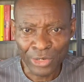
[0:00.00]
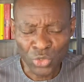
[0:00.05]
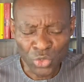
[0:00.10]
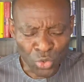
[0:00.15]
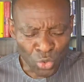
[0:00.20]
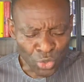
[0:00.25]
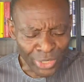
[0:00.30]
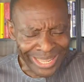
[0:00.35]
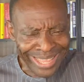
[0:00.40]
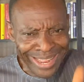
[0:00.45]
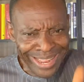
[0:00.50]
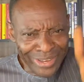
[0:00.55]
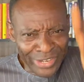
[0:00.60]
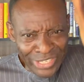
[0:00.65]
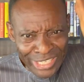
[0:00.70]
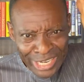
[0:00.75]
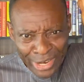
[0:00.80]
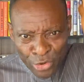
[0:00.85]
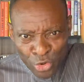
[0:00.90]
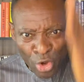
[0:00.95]
to
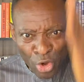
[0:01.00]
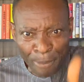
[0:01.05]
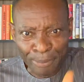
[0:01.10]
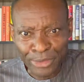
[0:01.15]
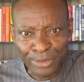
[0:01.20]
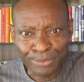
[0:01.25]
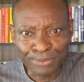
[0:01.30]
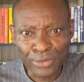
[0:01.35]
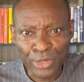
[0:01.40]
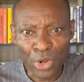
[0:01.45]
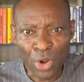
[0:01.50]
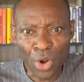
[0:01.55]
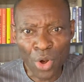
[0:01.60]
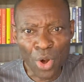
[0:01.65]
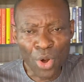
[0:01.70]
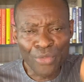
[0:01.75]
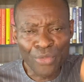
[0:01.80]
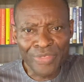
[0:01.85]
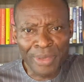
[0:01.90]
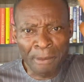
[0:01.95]
interrupt
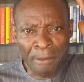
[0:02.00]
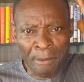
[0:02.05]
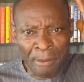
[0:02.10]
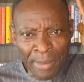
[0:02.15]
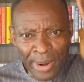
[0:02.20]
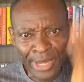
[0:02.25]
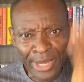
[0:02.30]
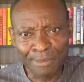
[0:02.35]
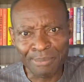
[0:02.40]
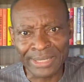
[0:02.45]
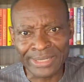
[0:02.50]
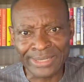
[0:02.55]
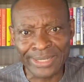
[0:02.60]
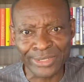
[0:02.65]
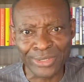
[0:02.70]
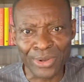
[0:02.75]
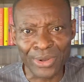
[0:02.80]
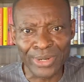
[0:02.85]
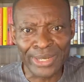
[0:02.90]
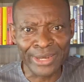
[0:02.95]
all the money
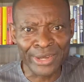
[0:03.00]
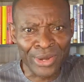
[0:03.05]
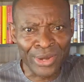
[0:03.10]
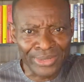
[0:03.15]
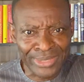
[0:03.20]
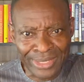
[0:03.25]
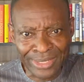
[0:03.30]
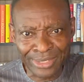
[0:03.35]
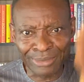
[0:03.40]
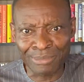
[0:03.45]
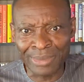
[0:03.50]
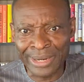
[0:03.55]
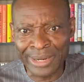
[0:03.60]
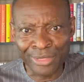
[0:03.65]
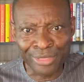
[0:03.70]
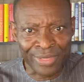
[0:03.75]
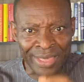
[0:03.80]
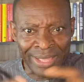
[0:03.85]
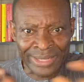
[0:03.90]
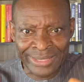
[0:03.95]
mistakes, all the nonsense money
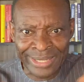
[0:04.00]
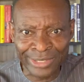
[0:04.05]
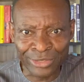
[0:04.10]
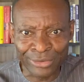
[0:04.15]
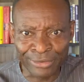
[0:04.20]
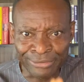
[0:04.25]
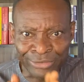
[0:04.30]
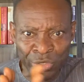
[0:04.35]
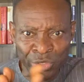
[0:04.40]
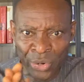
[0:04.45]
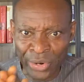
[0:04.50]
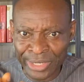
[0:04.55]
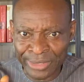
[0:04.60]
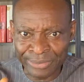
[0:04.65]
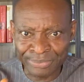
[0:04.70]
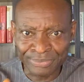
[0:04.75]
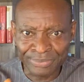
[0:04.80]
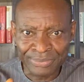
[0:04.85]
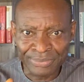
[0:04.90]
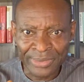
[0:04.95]
things that you've
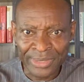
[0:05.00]
done